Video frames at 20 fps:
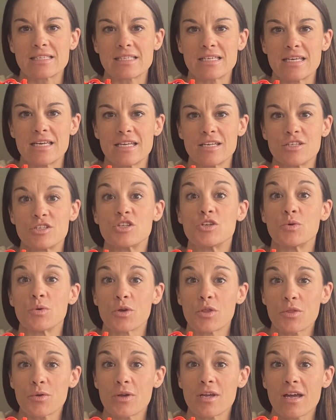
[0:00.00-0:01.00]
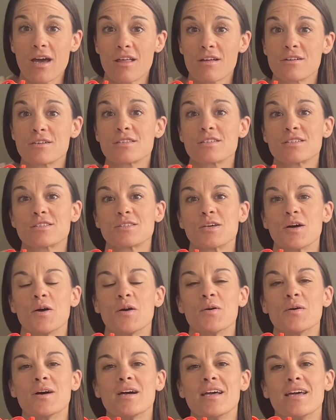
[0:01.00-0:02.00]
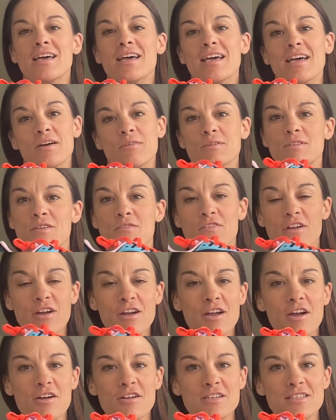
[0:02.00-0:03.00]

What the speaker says: seen 2 or 3 colors, so it was a very hard